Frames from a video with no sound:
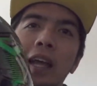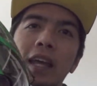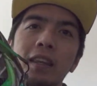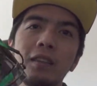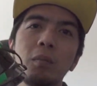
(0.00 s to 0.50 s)

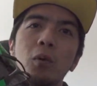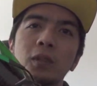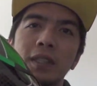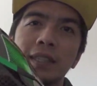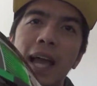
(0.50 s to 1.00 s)
in the
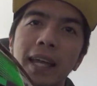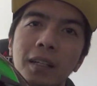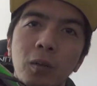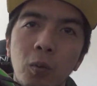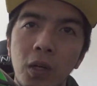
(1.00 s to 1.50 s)

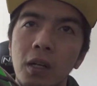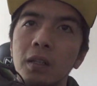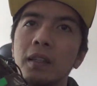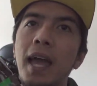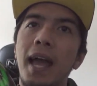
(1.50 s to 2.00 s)
motorcycle
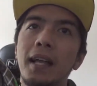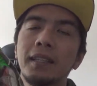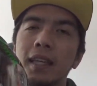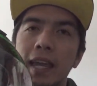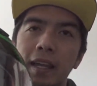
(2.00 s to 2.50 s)
world
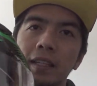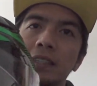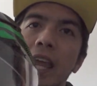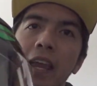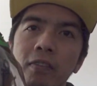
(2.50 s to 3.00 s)
as a
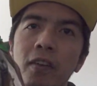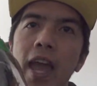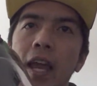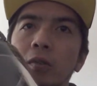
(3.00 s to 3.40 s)
safe and